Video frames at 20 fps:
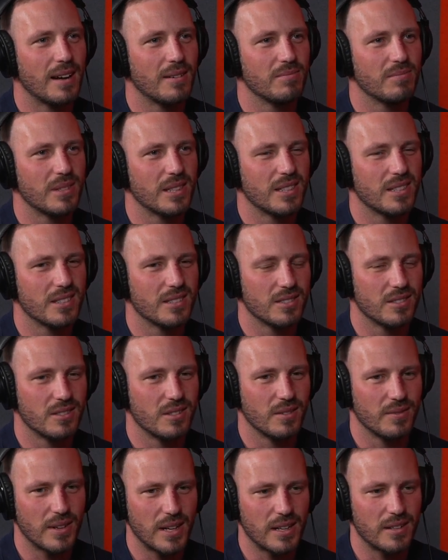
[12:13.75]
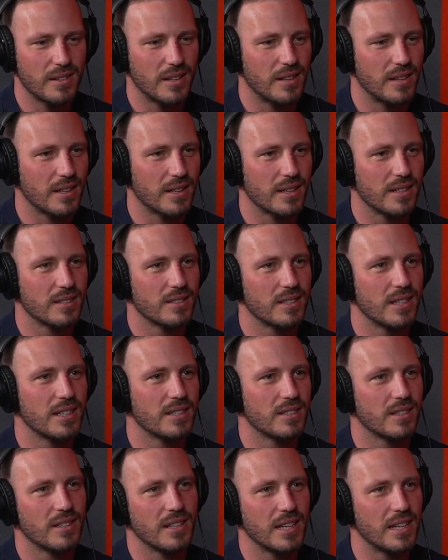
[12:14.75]
because the value that they're going to see
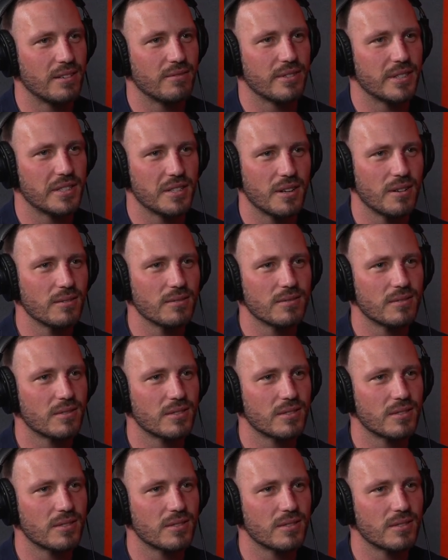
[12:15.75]
is in the end result.